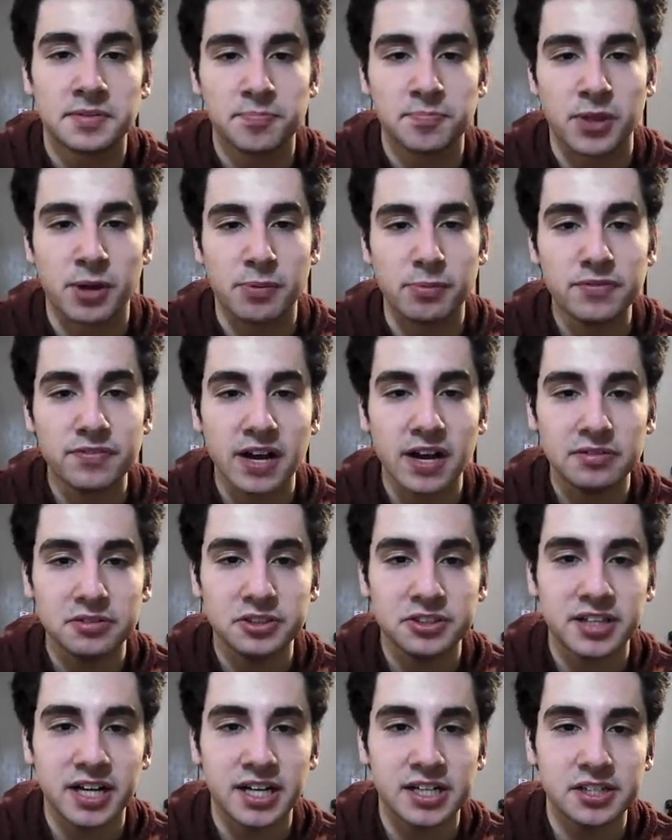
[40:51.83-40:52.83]
Number
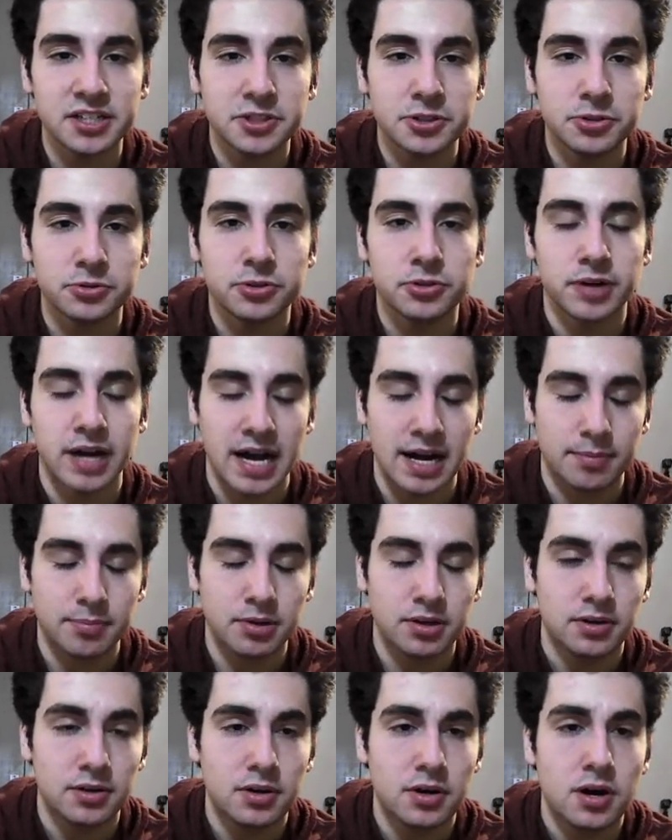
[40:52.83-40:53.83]
592, crab.
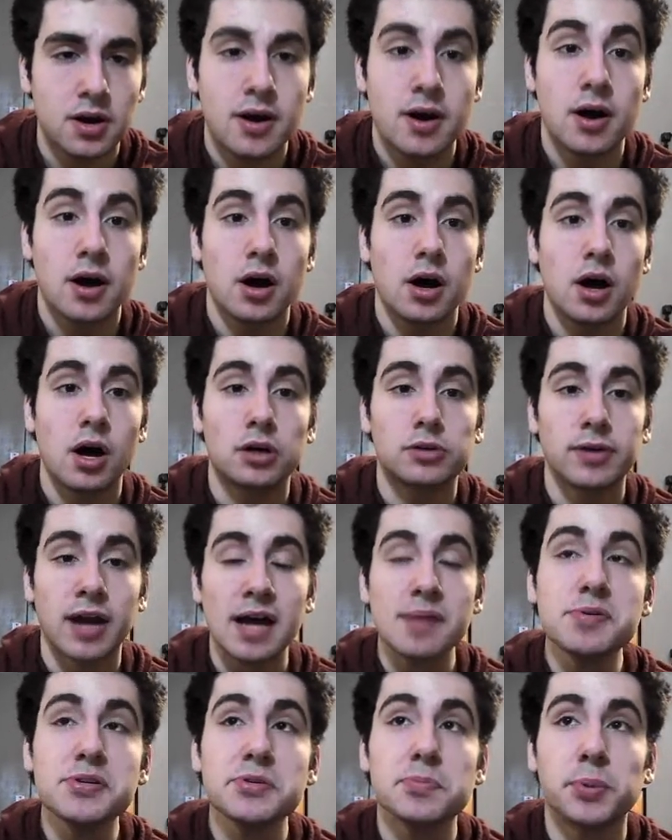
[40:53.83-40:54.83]
A
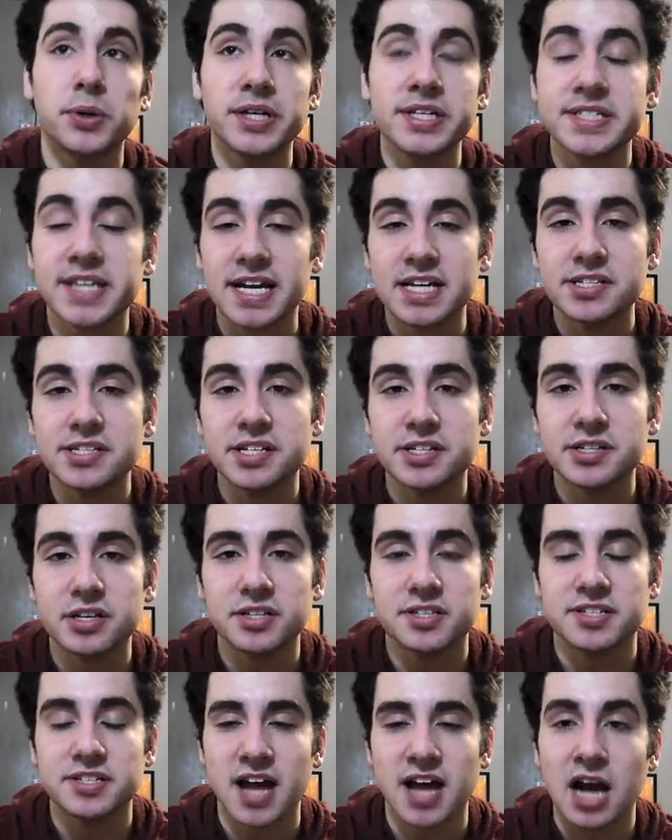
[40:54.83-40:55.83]
crab is a pretty tasty
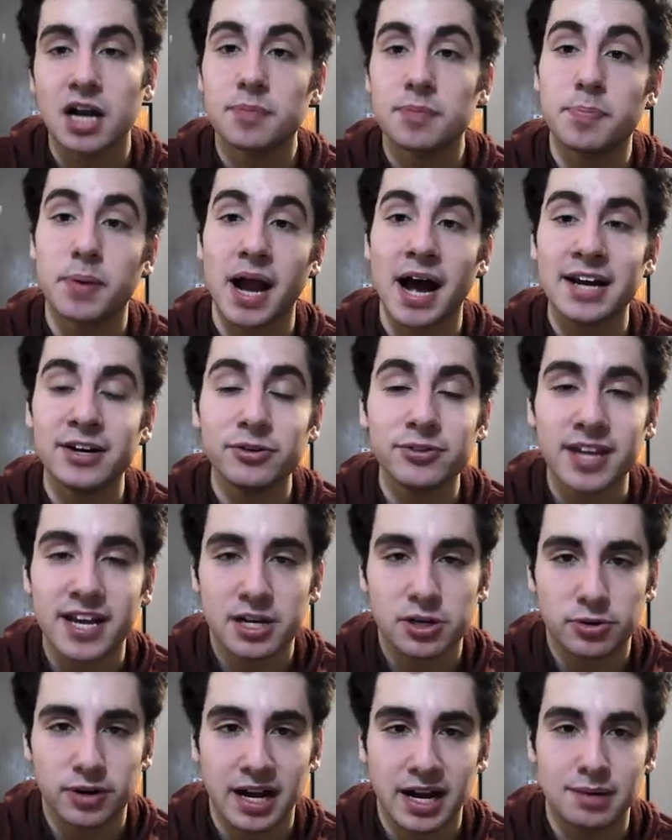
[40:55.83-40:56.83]
snack, but I don't like
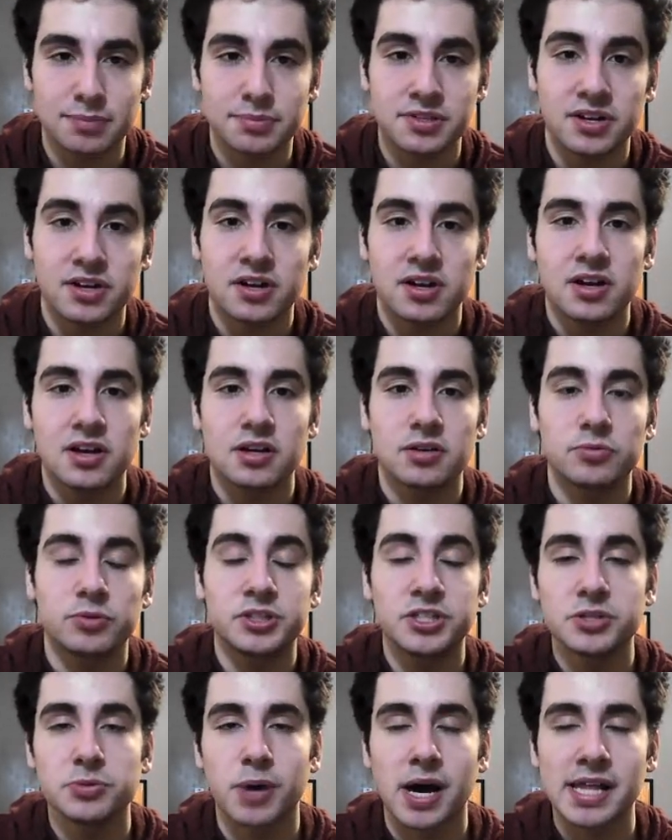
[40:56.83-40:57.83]
crabs, which
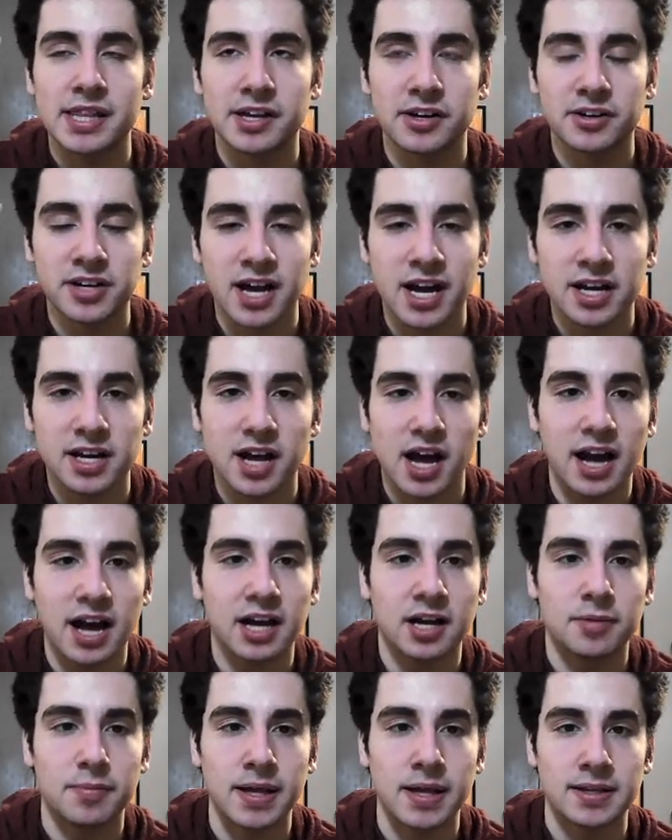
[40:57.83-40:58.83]
is why they are not high
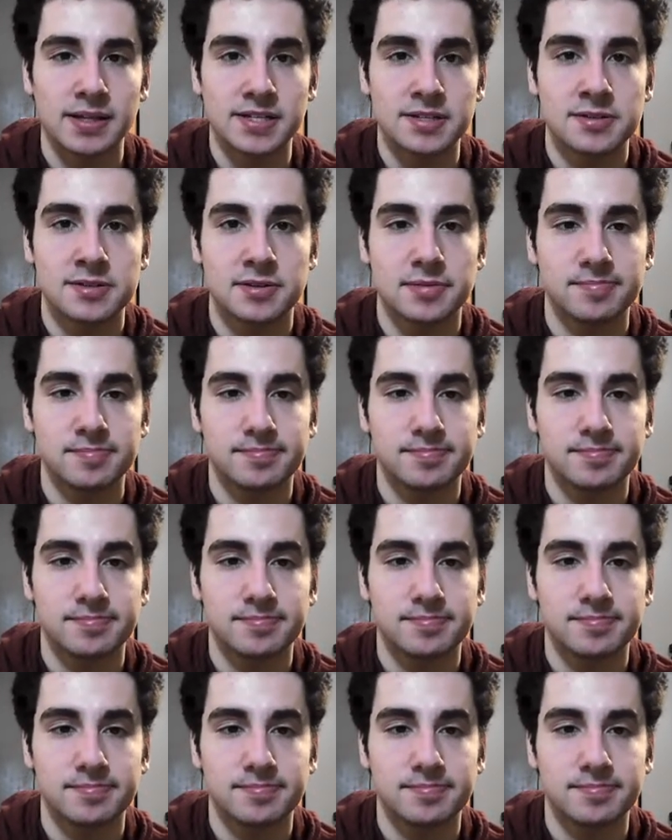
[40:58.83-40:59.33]
on my list.